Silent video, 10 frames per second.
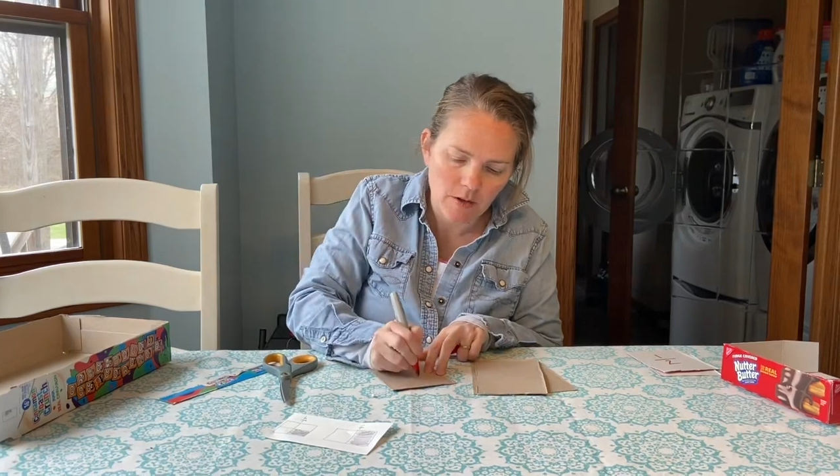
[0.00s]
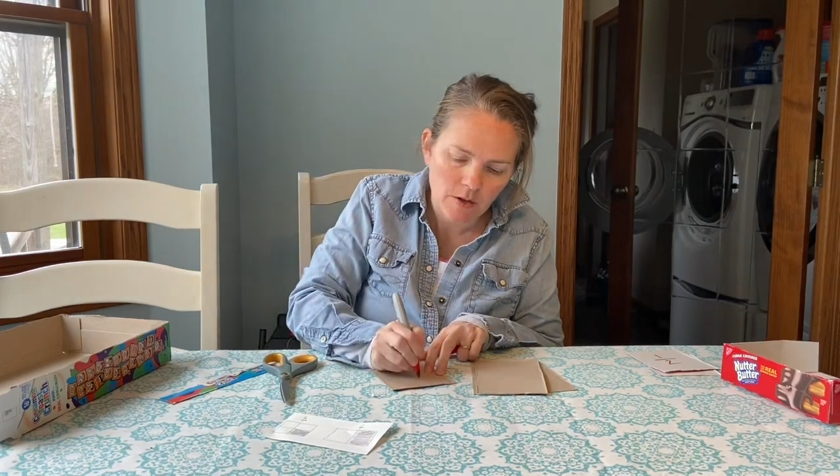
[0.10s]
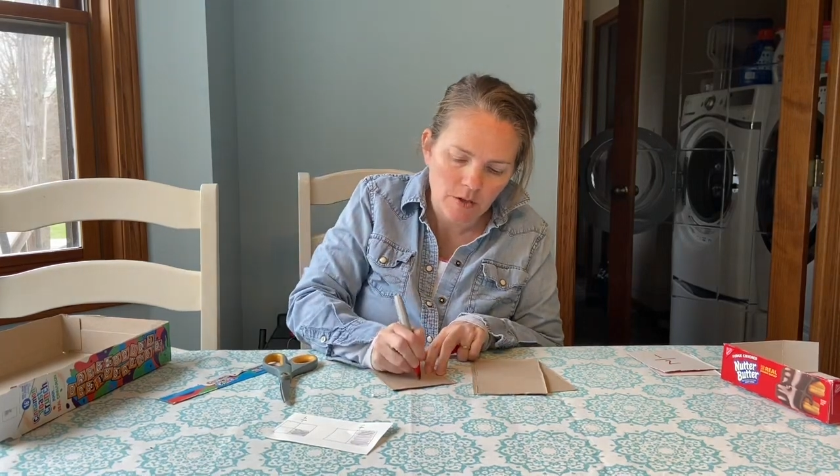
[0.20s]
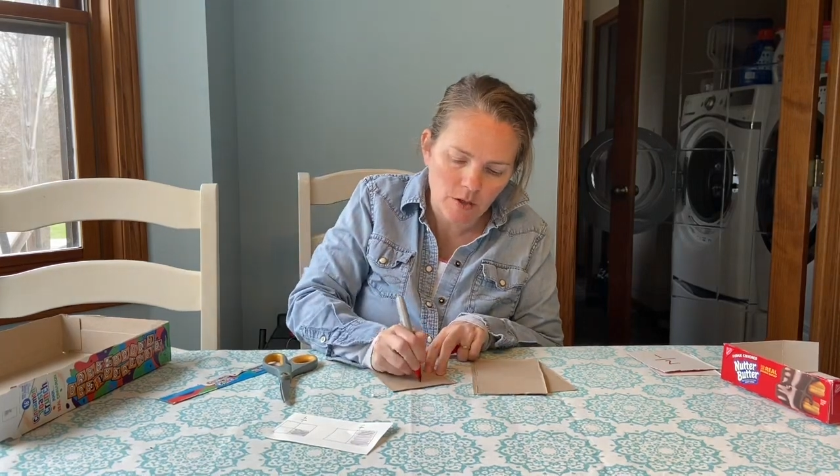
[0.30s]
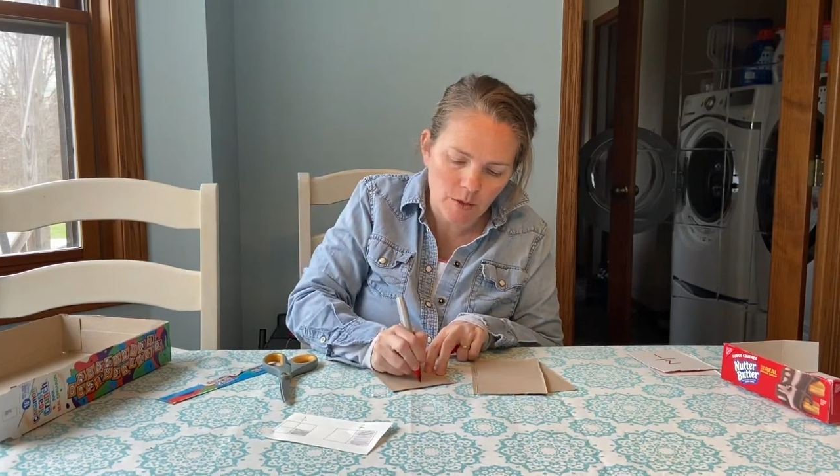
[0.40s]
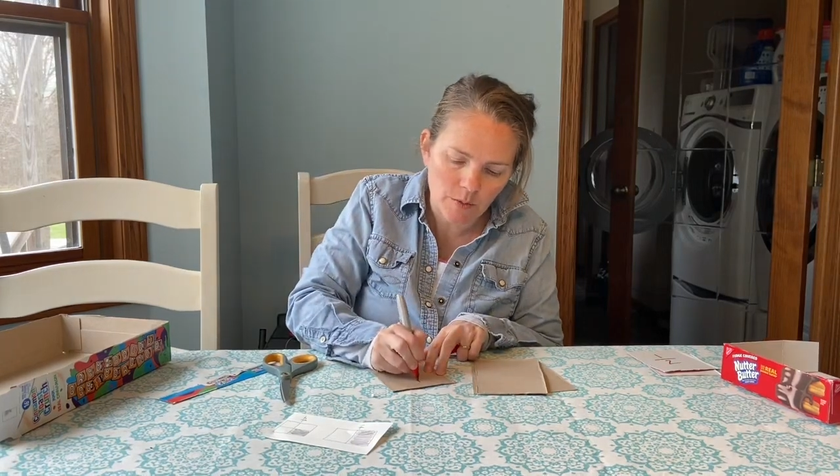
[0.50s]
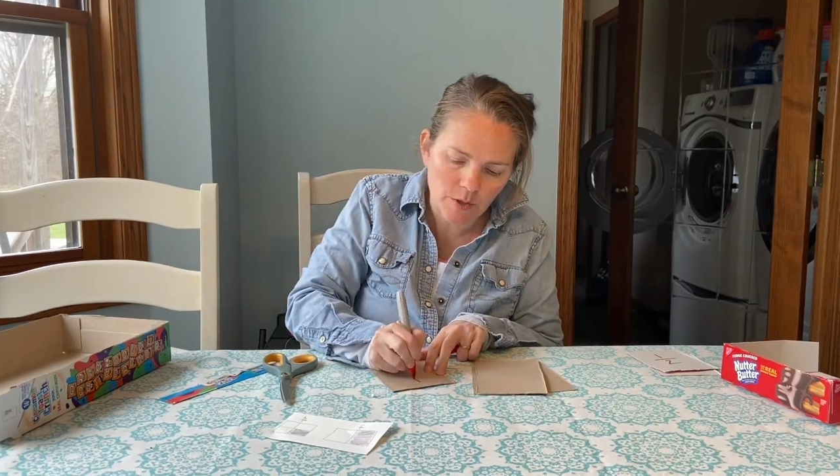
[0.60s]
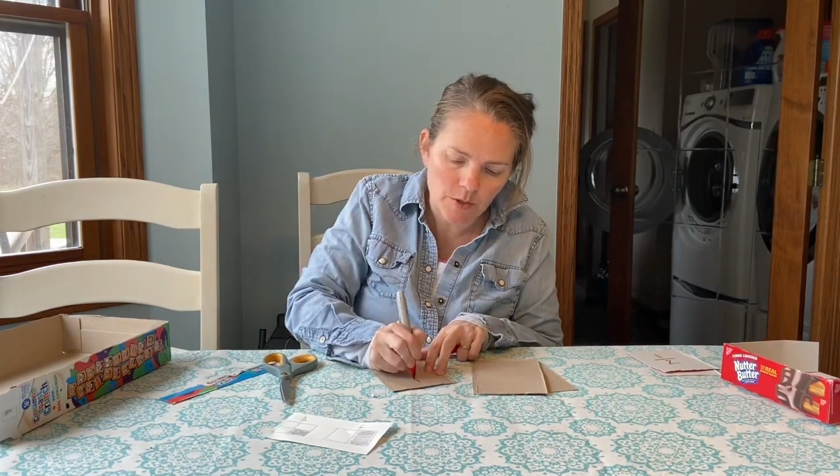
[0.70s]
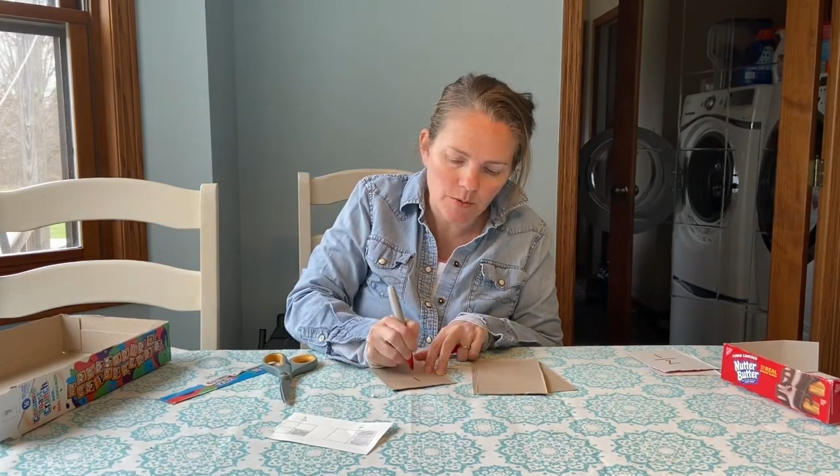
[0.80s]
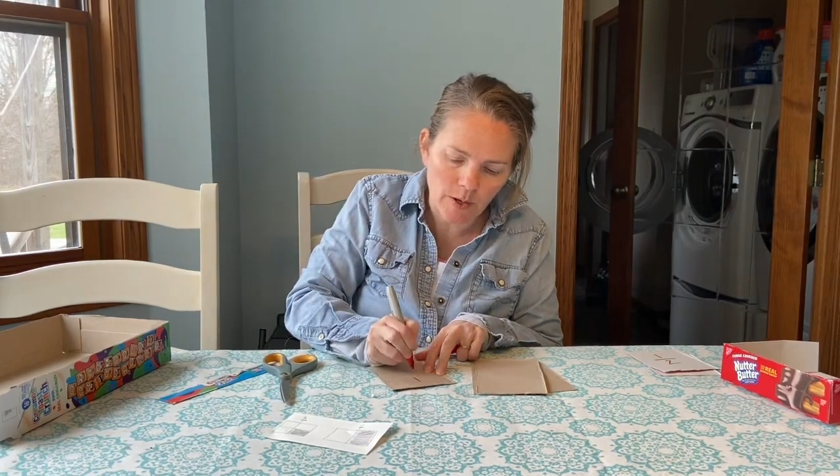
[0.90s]
So I'm
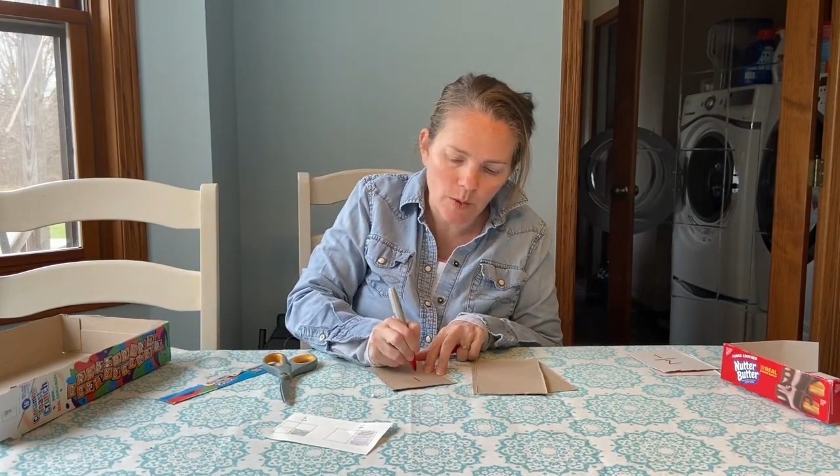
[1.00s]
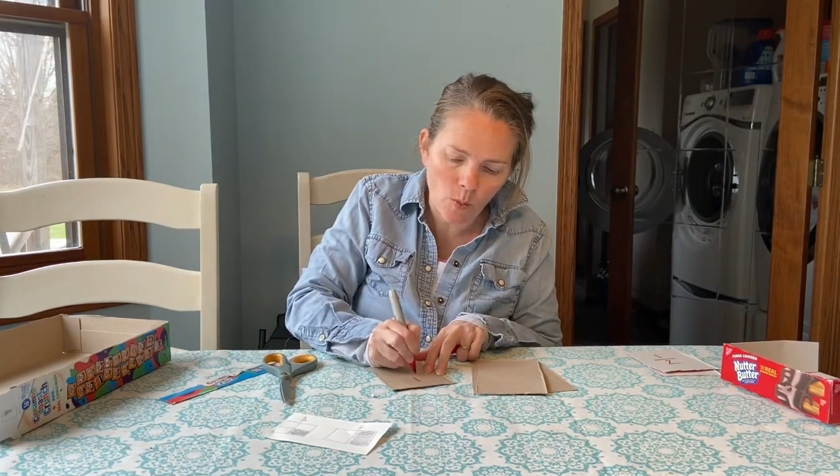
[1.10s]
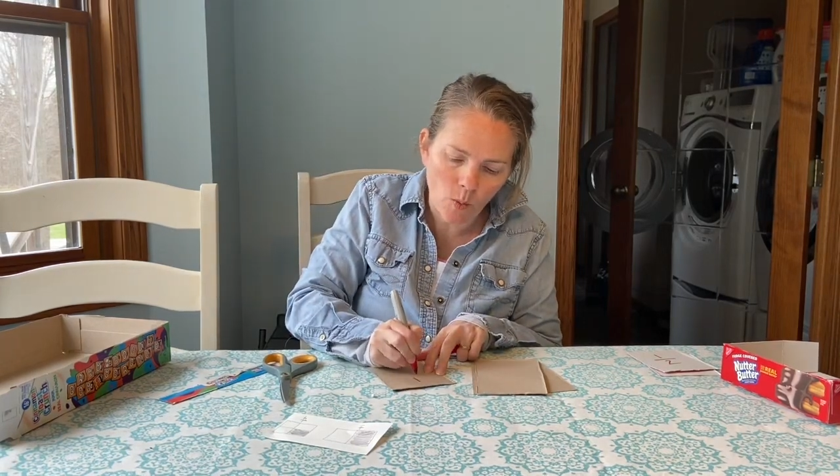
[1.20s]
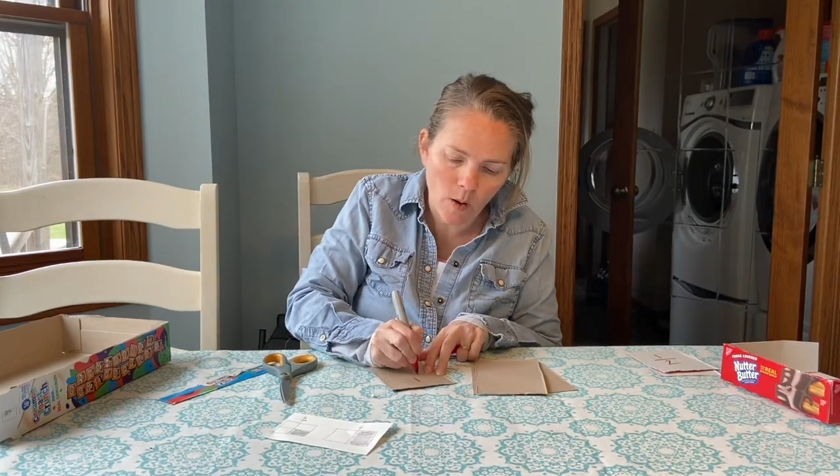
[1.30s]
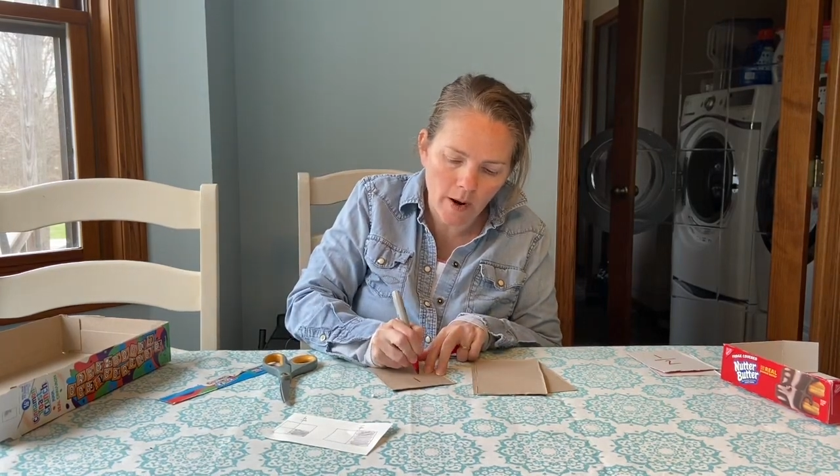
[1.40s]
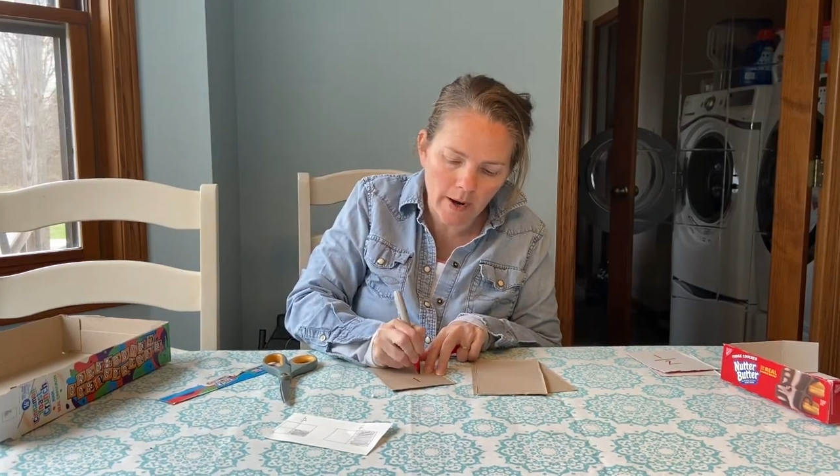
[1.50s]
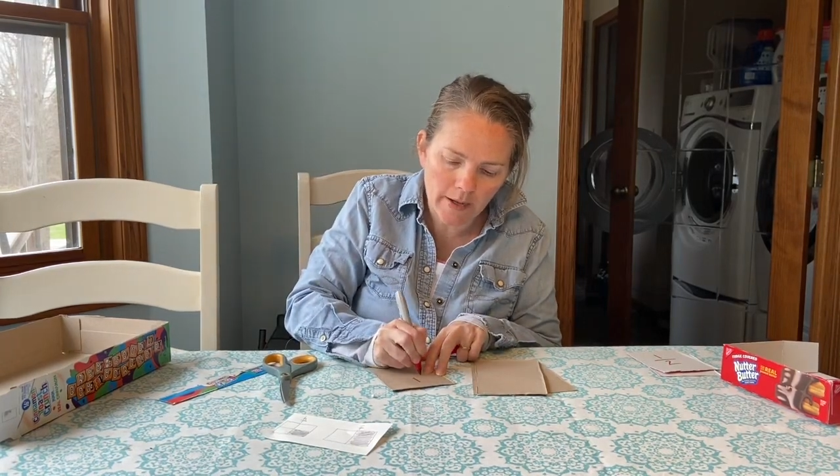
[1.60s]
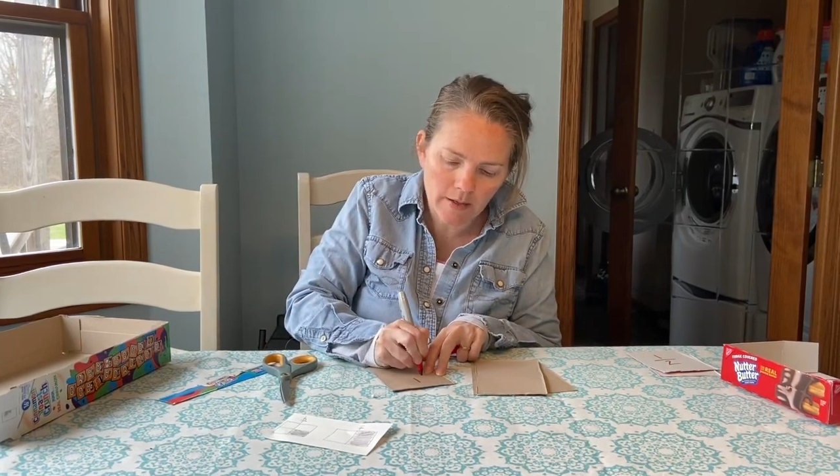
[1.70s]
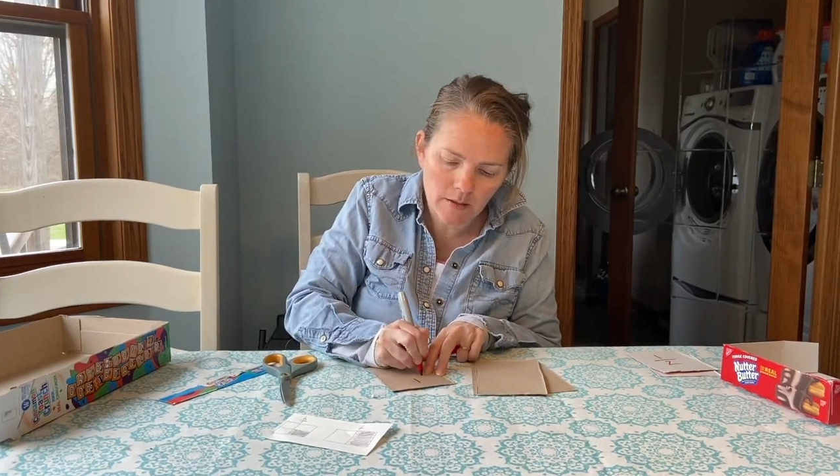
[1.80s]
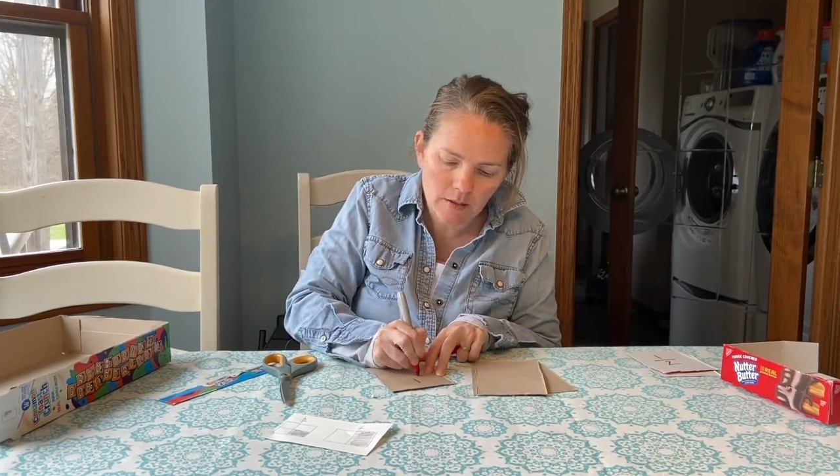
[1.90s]
going to write
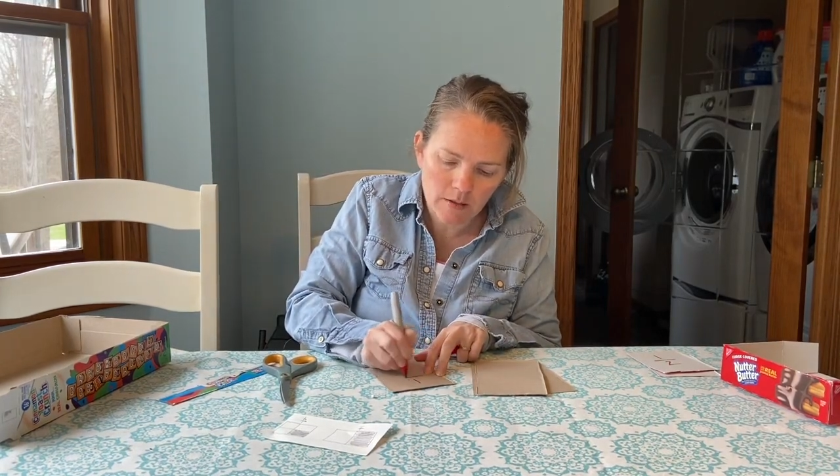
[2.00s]
1